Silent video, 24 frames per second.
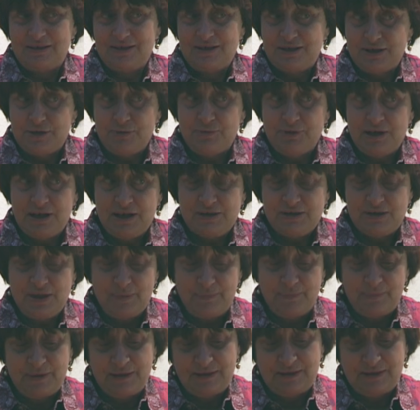She wakes up